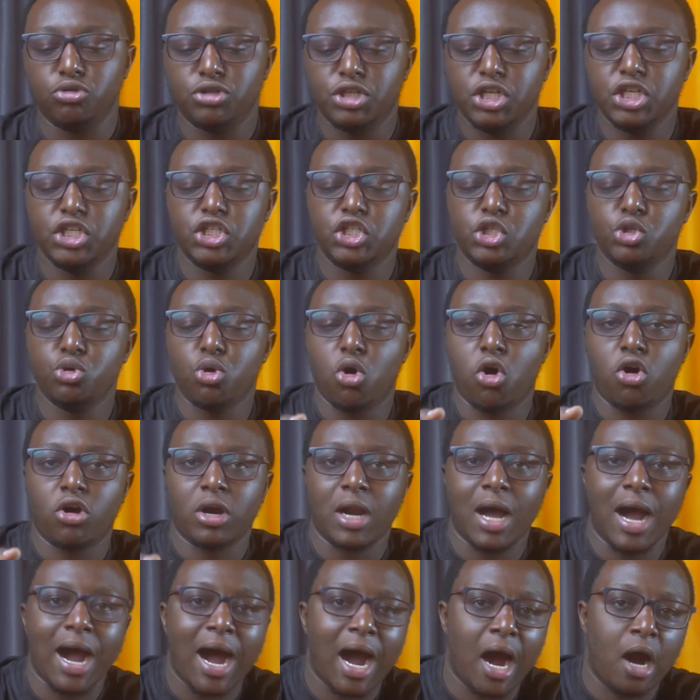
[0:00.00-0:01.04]
teach you on
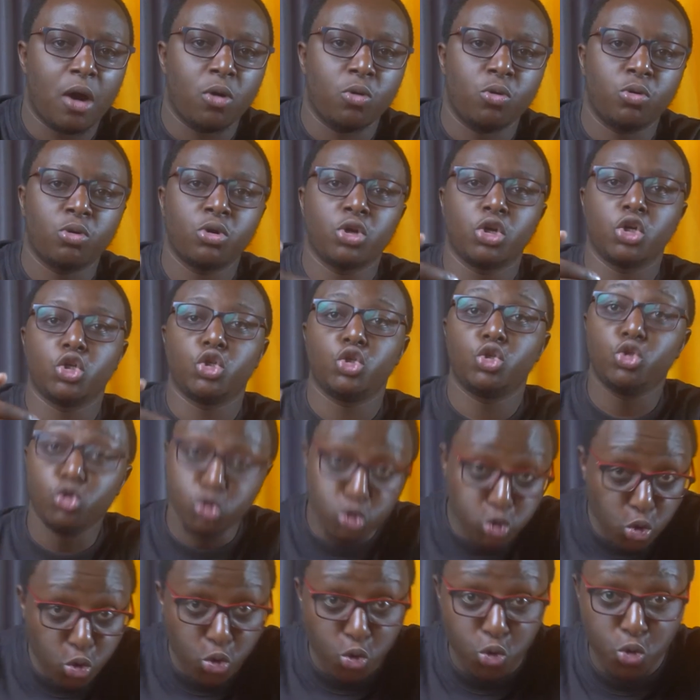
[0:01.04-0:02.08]
how
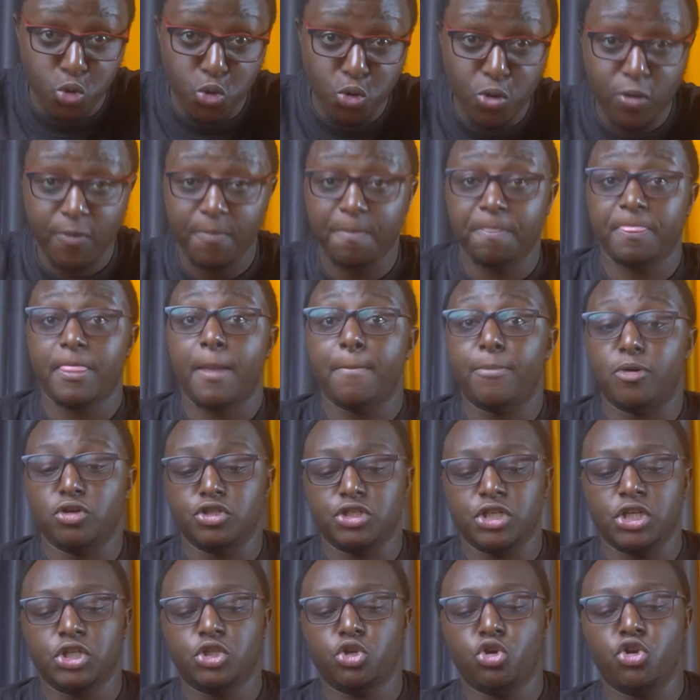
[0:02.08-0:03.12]
to
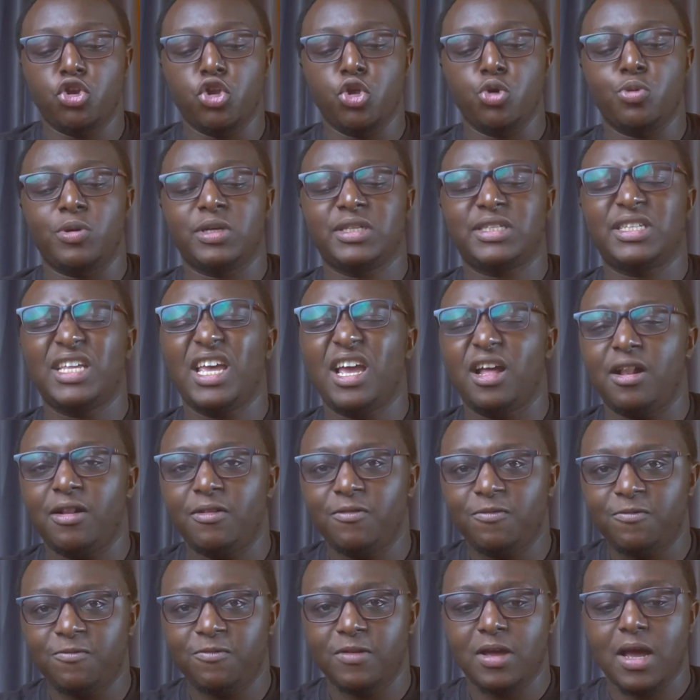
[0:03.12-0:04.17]
position
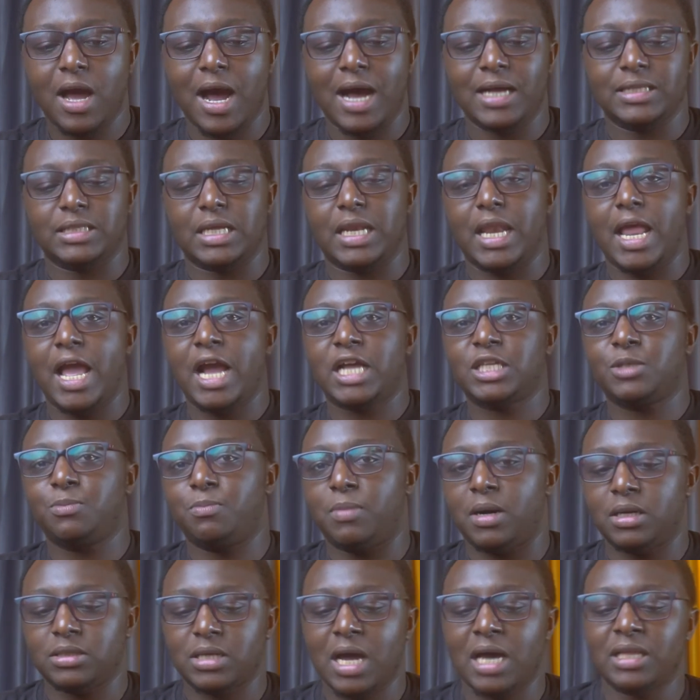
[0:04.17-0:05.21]
yourself as an
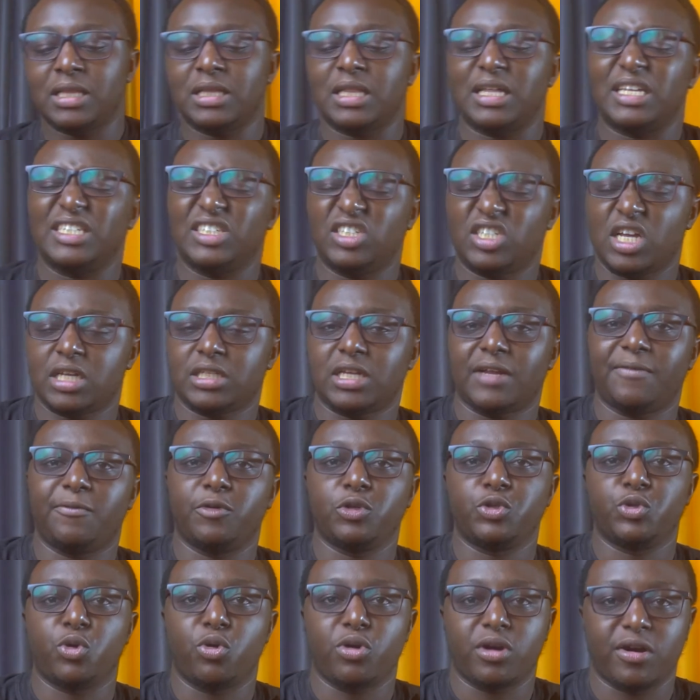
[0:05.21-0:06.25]
expert other than just a
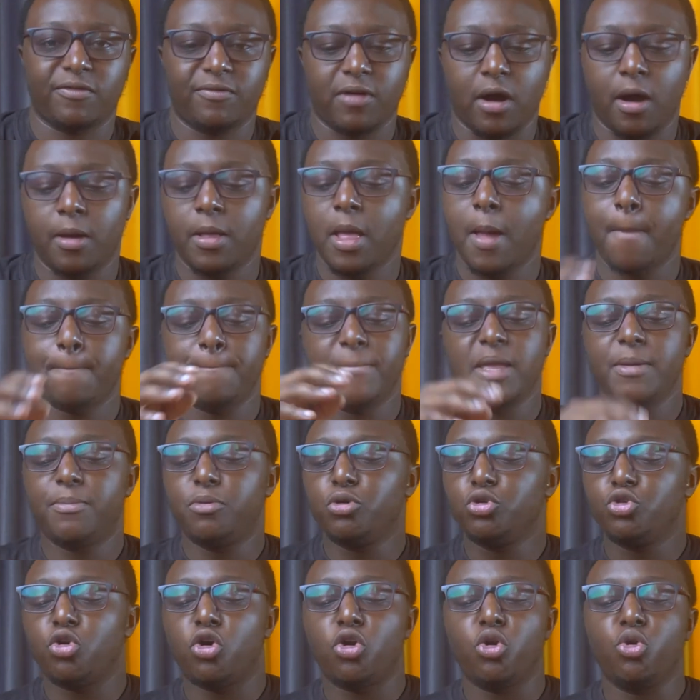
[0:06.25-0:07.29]
photographer.
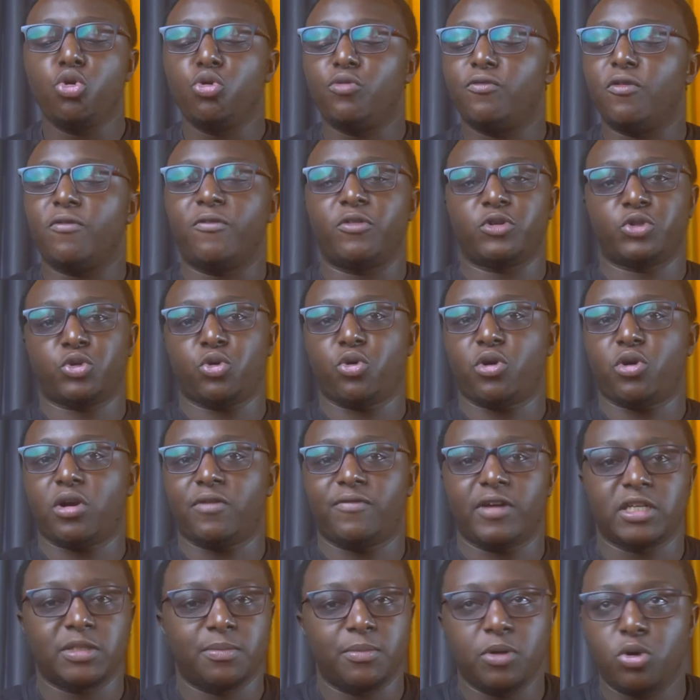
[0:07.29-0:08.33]
People don't look for
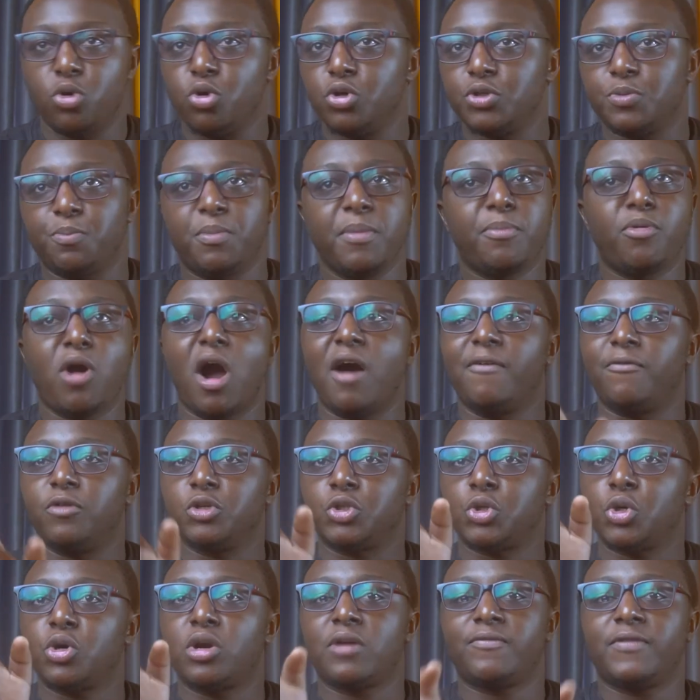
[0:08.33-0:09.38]
photographers because people have
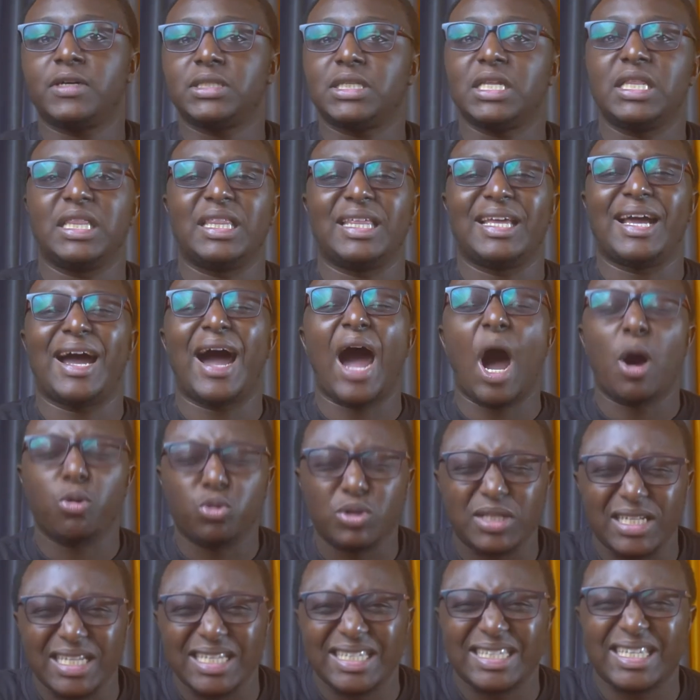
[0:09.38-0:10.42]
photographers in their
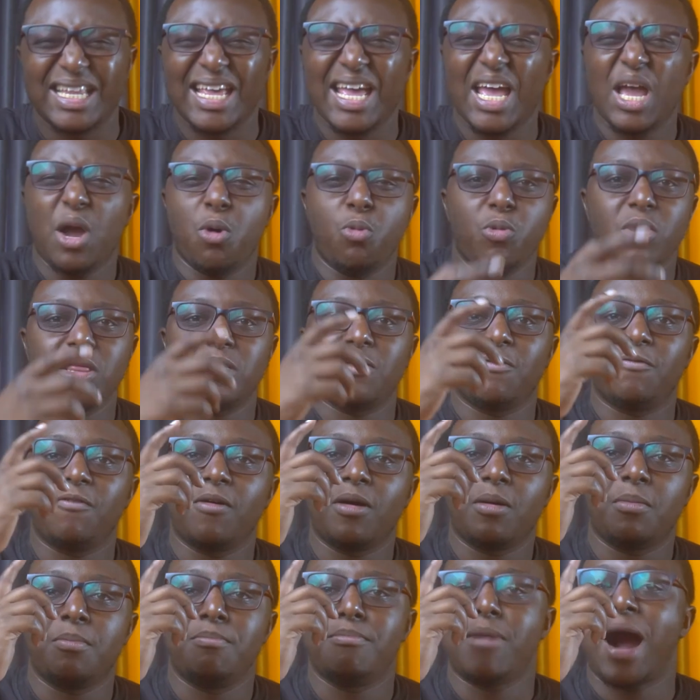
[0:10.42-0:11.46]
houses with
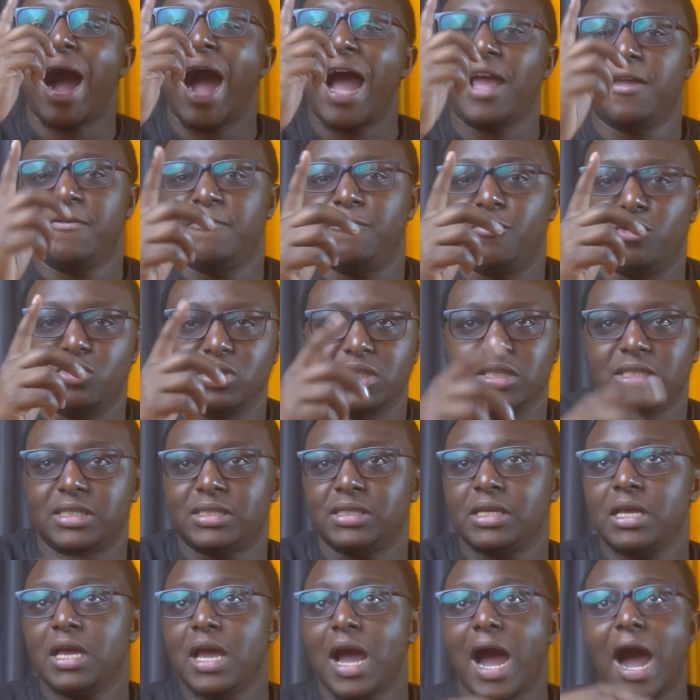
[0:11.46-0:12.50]
iPhones,
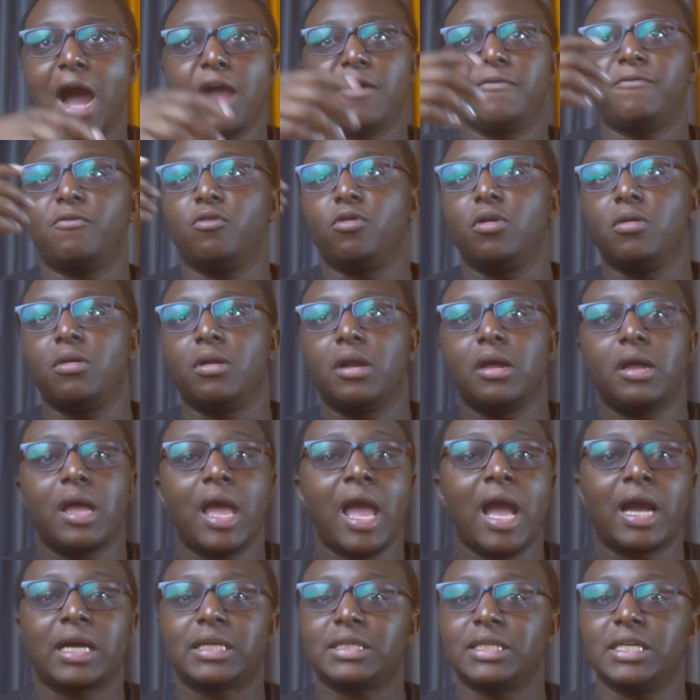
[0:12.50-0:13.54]
iPhone
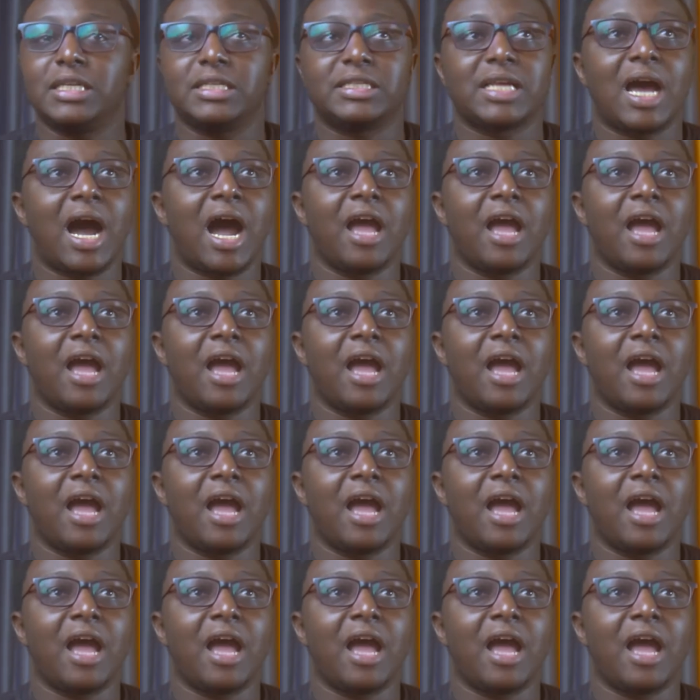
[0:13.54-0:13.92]
X's,